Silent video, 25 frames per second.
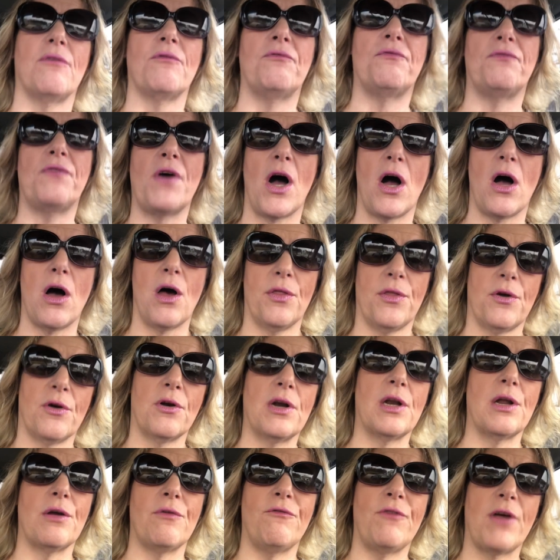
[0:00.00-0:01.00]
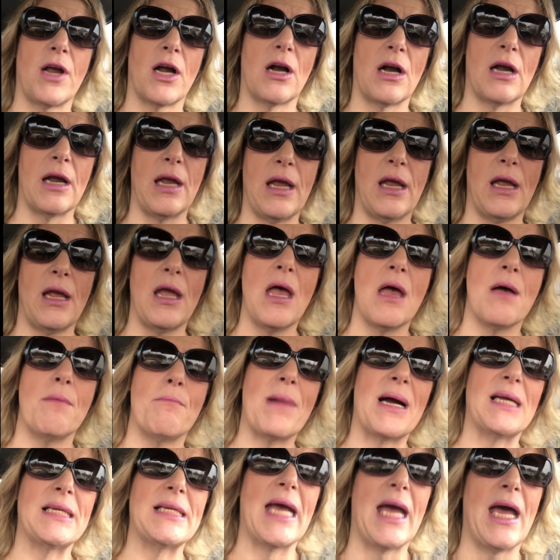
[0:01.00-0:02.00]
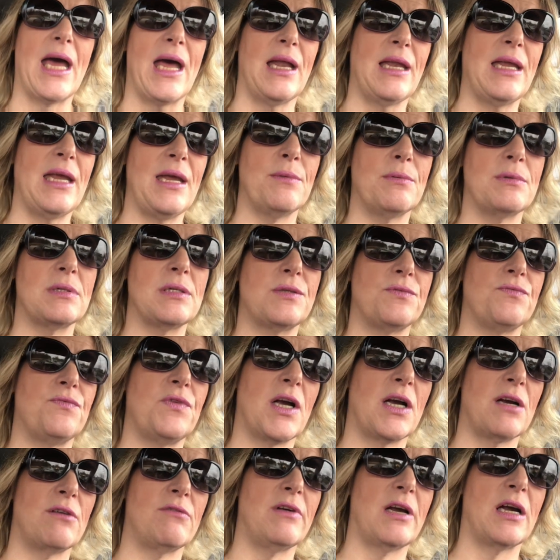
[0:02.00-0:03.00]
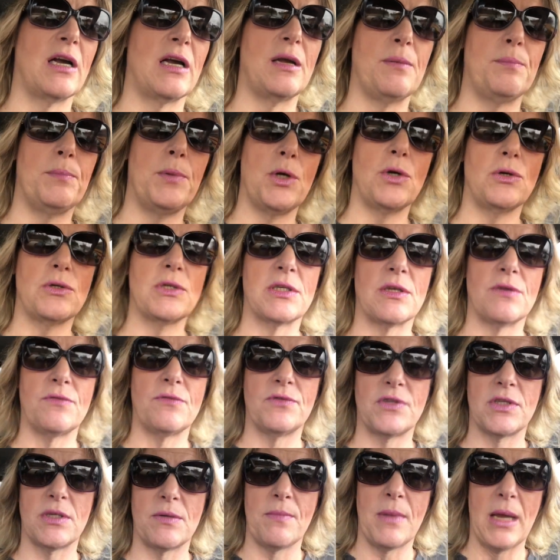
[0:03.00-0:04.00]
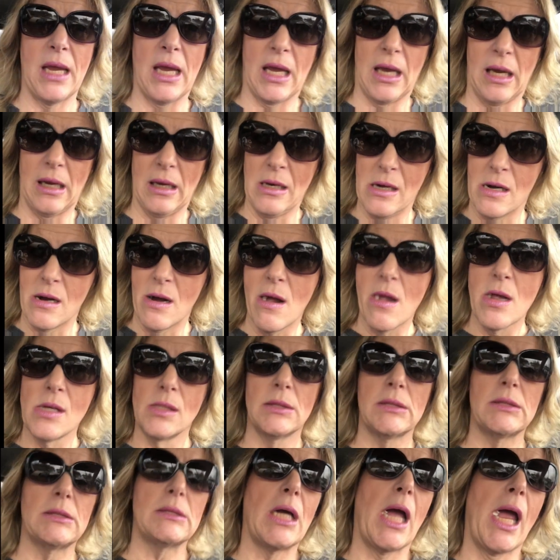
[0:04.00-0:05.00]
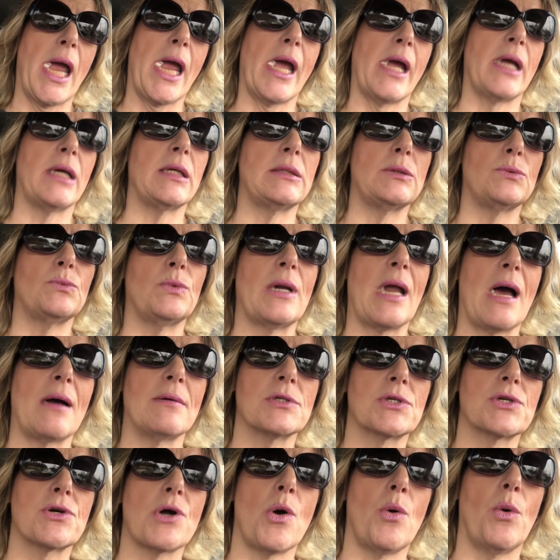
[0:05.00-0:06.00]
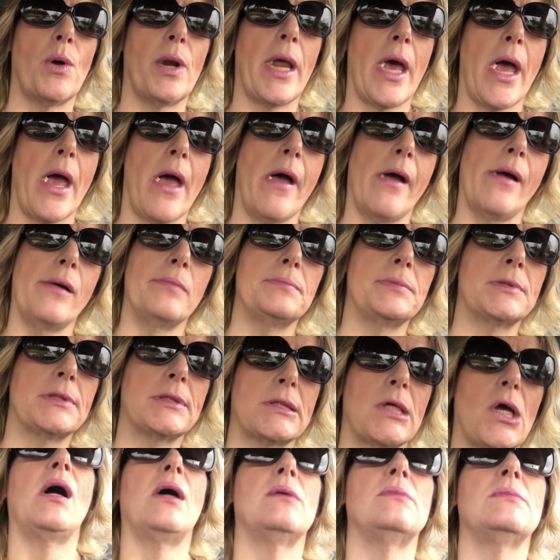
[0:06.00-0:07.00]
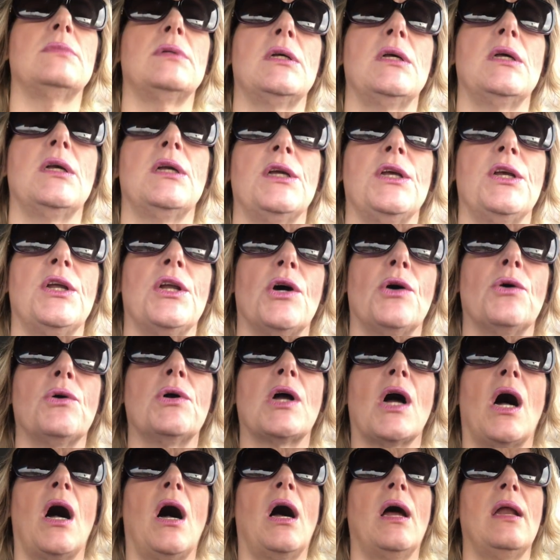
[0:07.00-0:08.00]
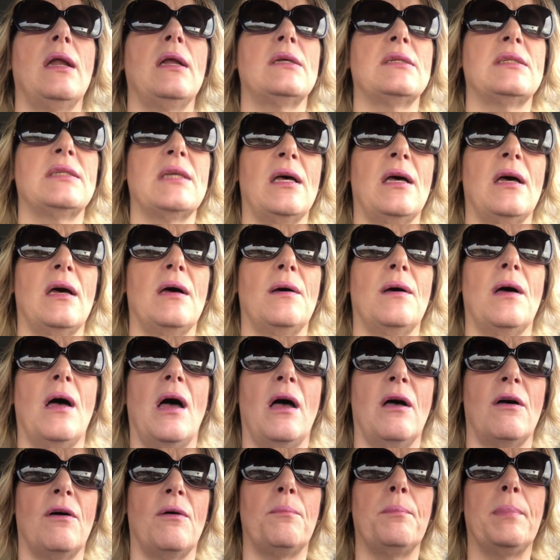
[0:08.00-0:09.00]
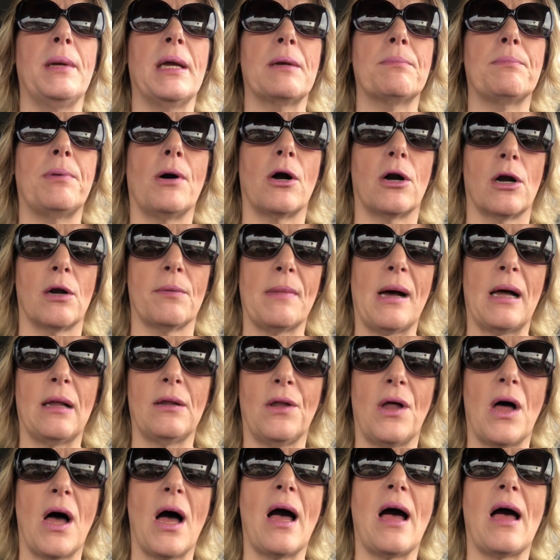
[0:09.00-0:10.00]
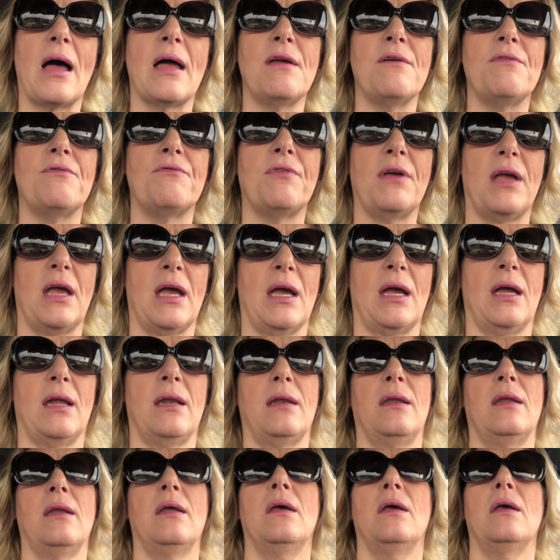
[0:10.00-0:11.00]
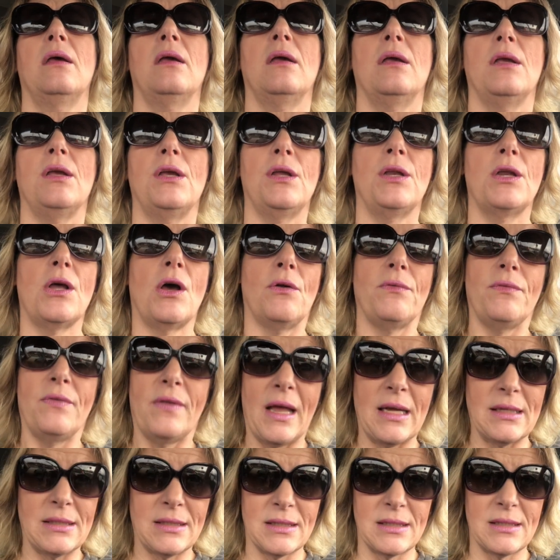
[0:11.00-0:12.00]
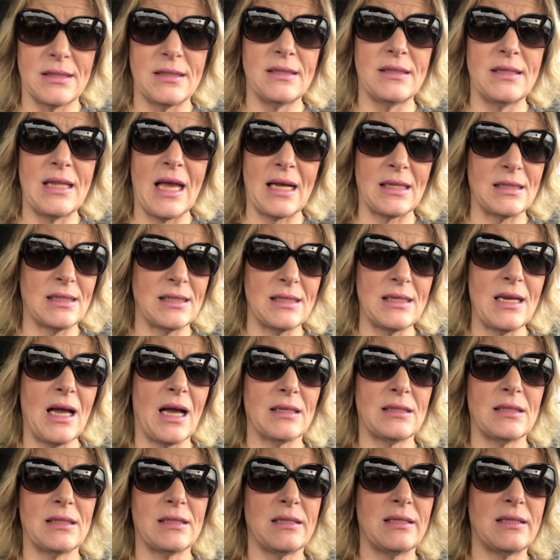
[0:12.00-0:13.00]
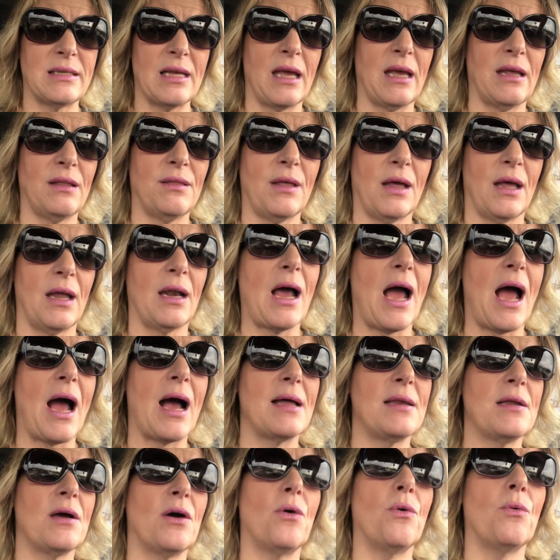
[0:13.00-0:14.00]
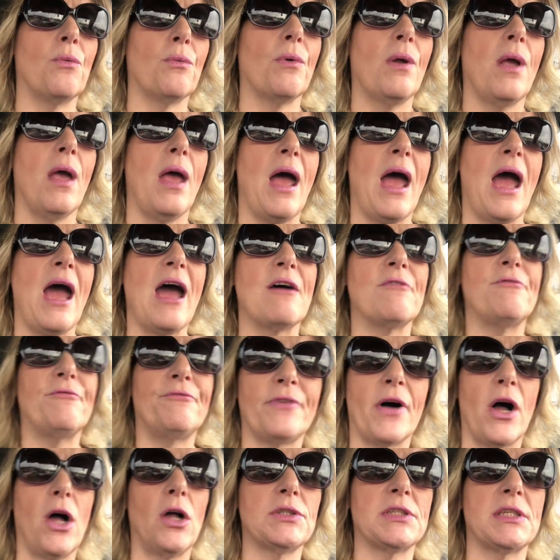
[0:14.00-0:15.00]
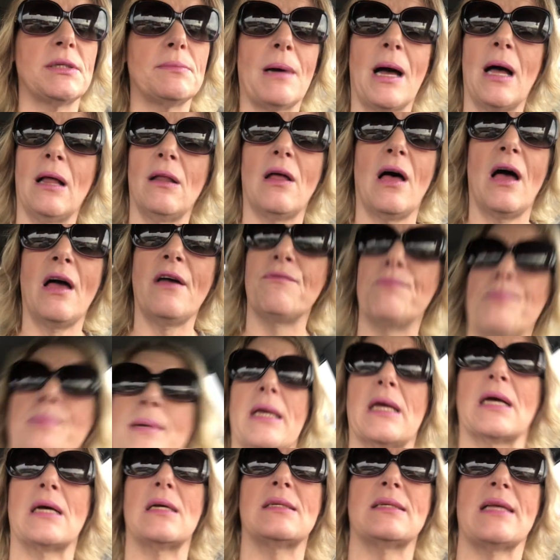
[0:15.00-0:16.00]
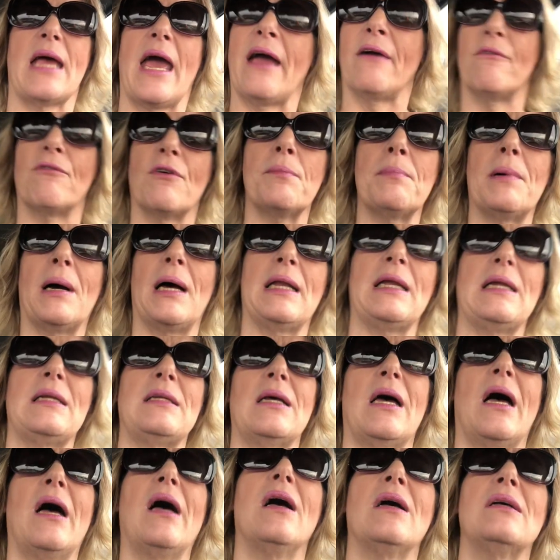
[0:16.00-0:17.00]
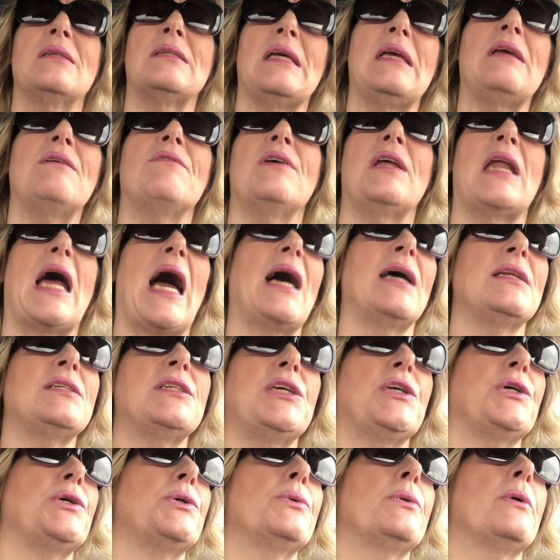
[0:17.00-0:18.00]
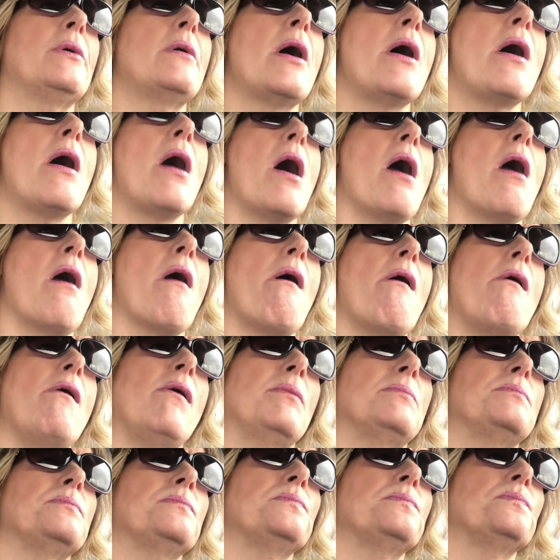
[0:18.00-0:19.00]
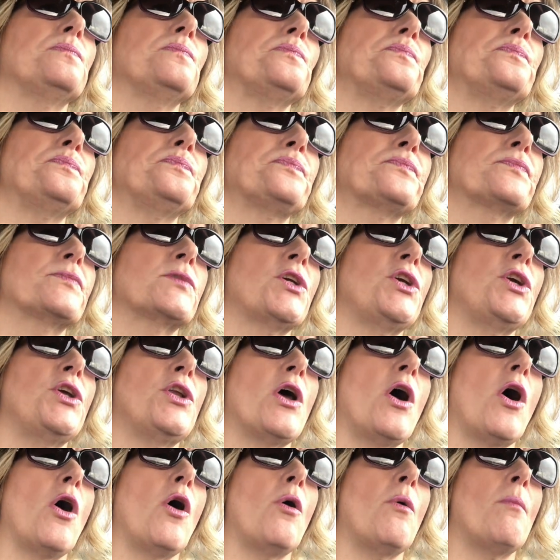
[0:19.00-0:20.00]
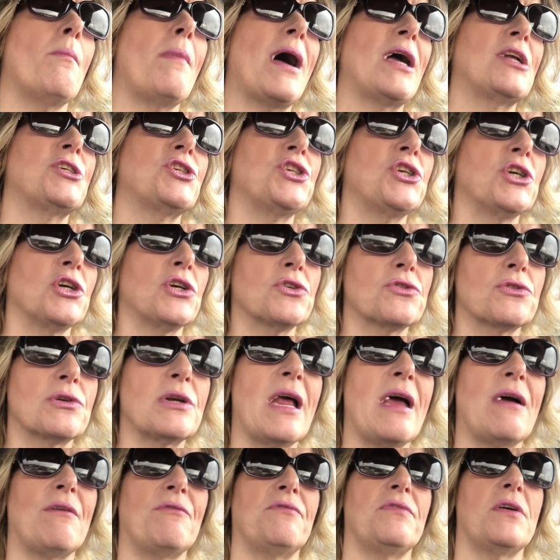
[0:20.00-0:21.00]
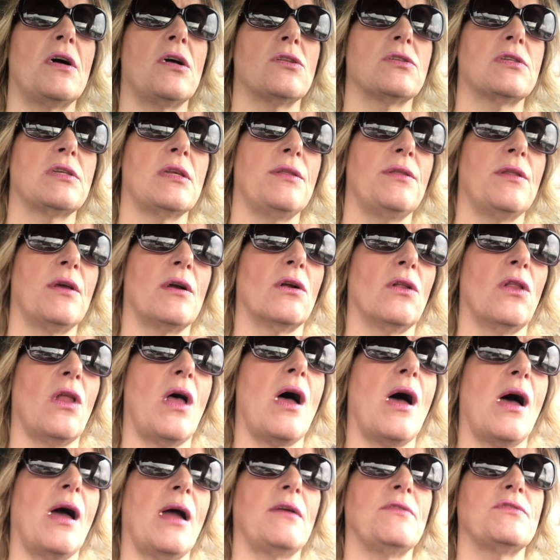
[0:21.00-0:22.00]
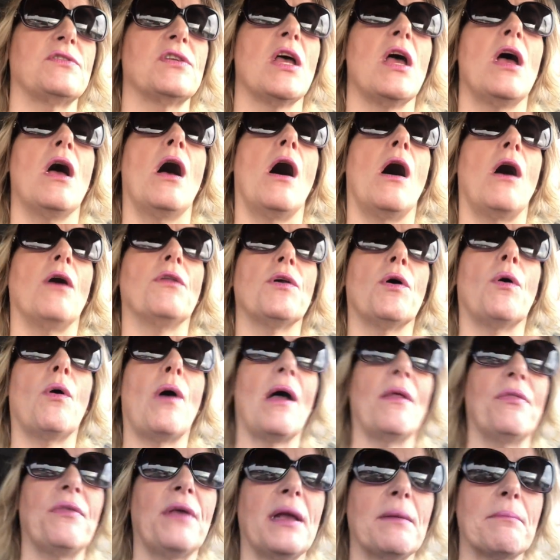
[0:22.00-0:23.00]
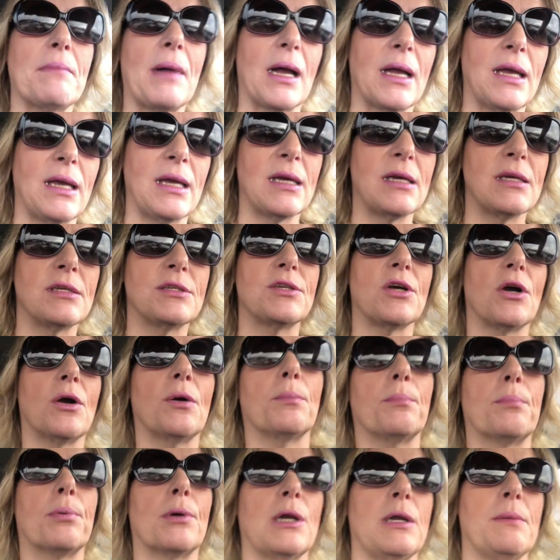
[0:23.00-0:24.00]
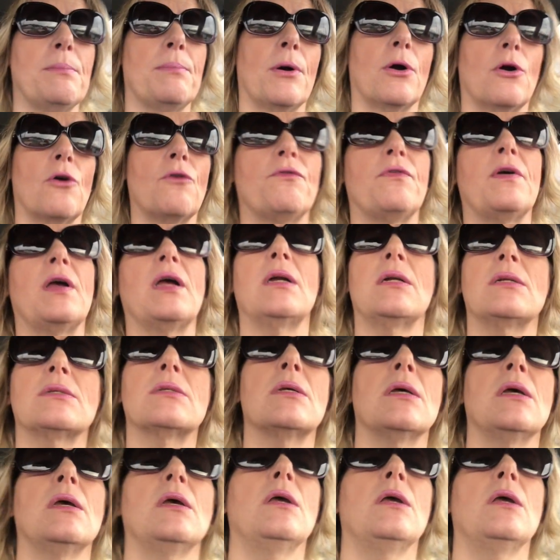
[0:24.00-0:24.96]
father, and my dad, he was very, very abusive to me, and when I was growing up. So God is a big part of my life, and that's not to say that I don't have faults in my life, because everybody does, even I do. My children have faults in their lives, although I think my kids are pretty perfect.